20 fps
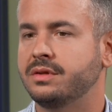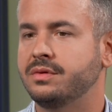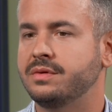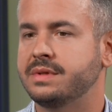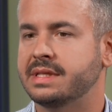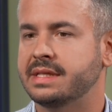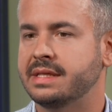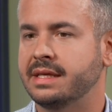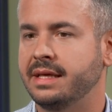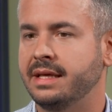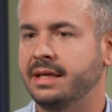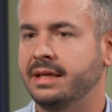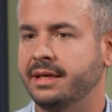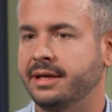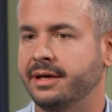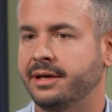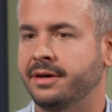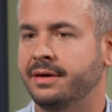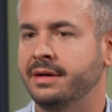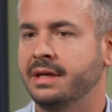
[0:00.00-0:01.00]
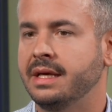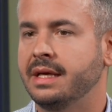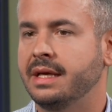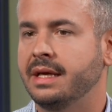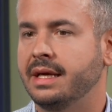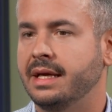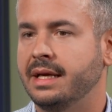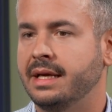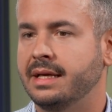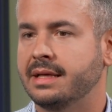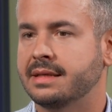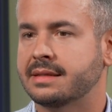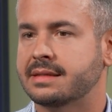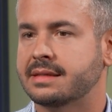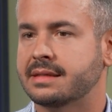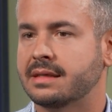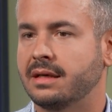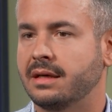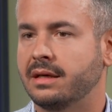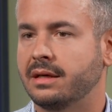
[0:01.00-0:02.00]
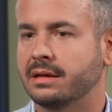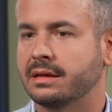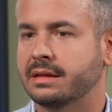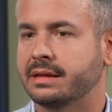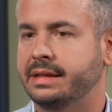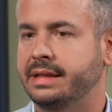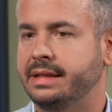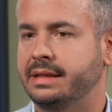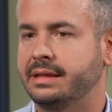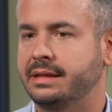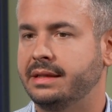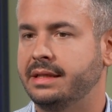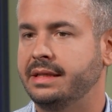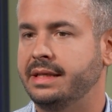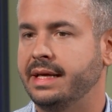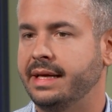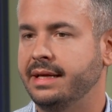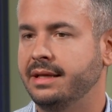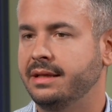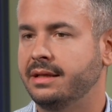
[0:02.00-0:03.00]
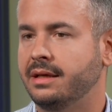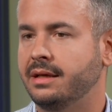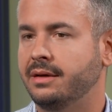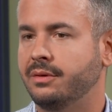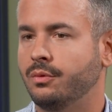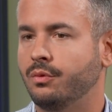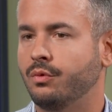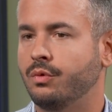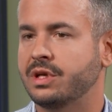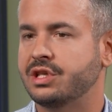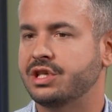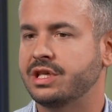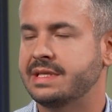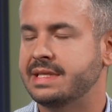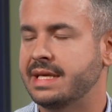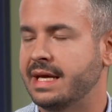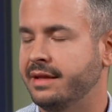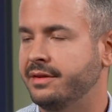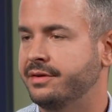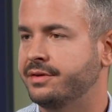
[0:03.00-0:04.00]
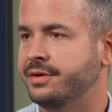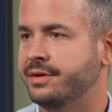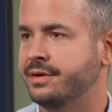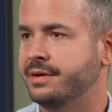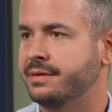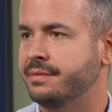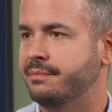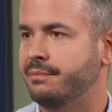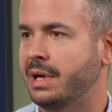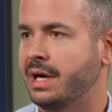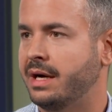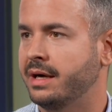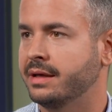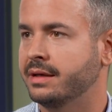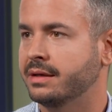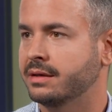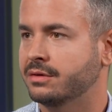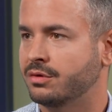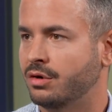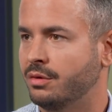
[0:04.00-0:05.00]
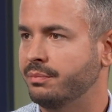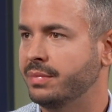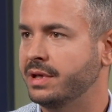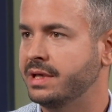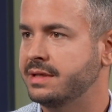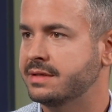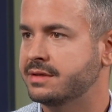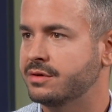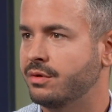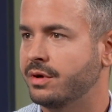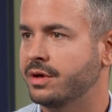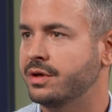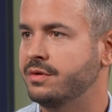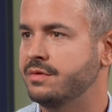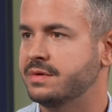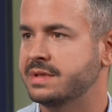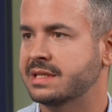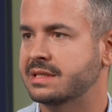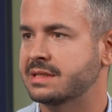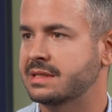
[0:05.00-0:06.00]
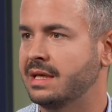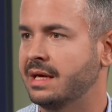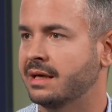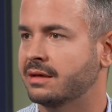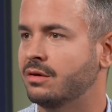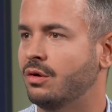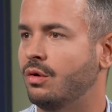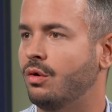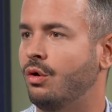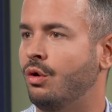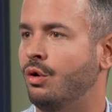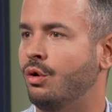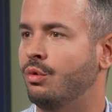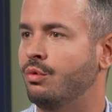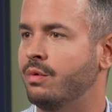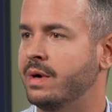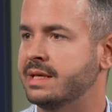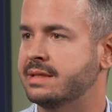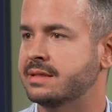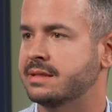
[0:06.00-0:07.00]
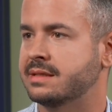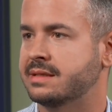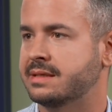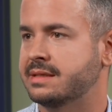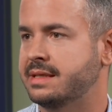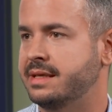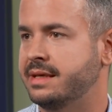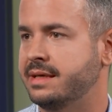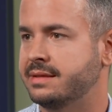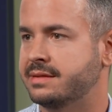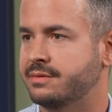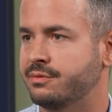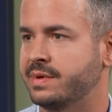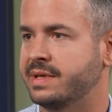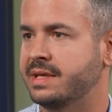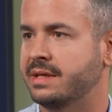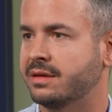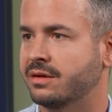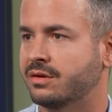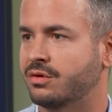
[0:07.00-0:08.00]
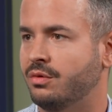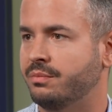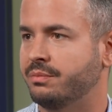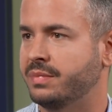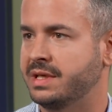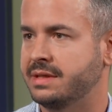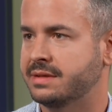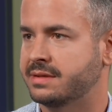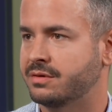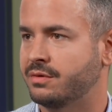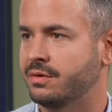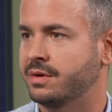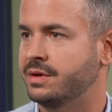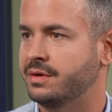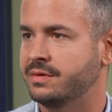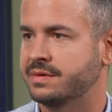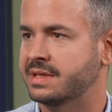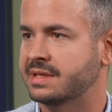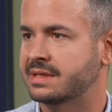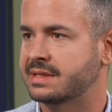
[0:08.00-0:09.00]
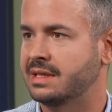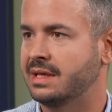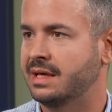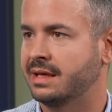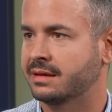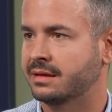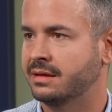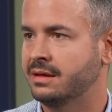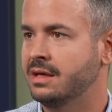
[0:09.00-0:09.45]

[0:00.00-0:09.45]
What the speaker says: to say there is the data which is entered by companies who are using Slack always stays within the companies who are using Slack.